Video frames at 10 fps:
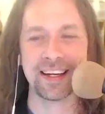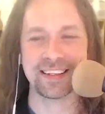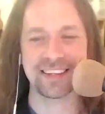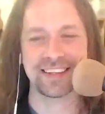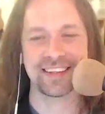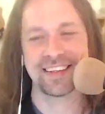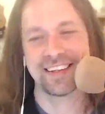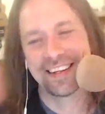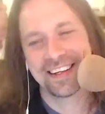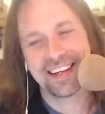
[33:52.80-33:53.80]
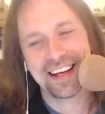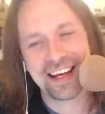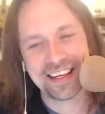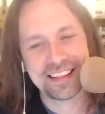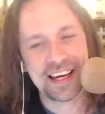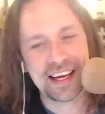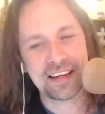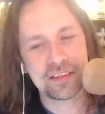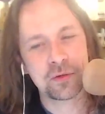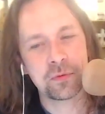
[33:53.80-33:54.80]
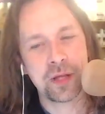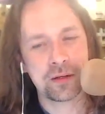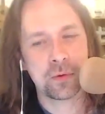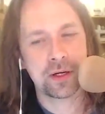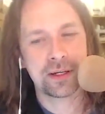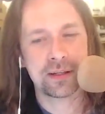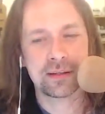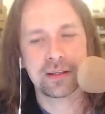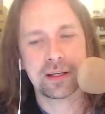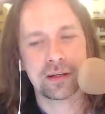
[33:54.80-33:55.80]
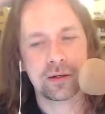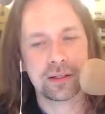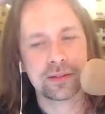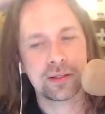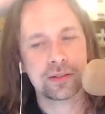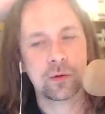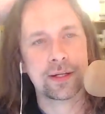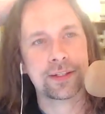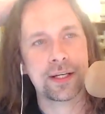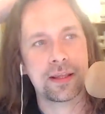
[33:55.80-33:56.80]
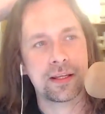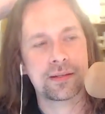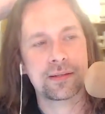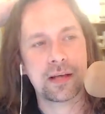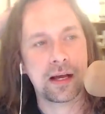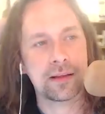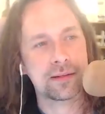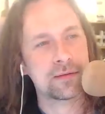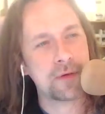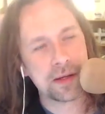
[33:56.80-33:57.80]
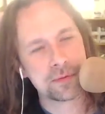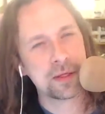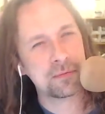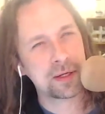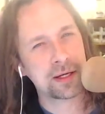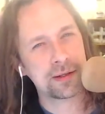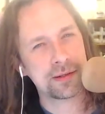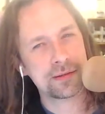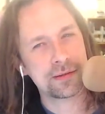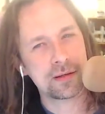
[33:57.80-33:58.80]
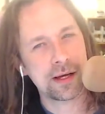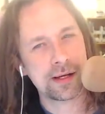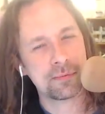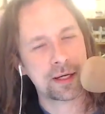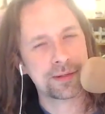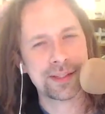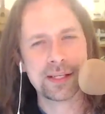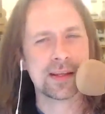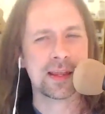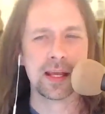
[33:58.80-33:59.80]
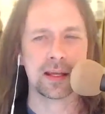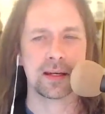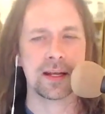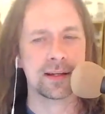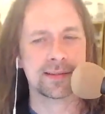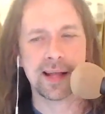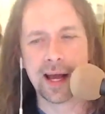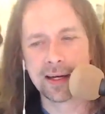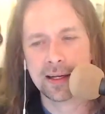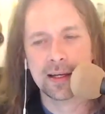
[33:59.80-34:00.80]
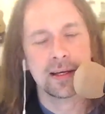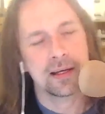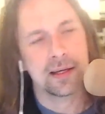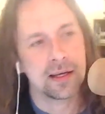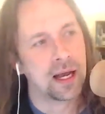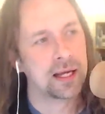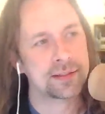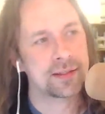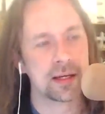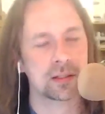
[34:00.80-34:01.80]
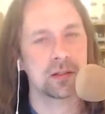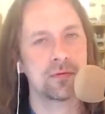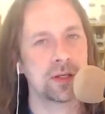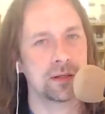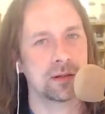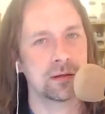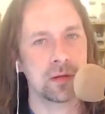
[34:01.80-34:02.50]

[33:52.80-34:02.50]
it. And uh, so yeah, you wanted to like let's let's question this uh, this investment because um, because it is a thing and, and it's not it's not trivial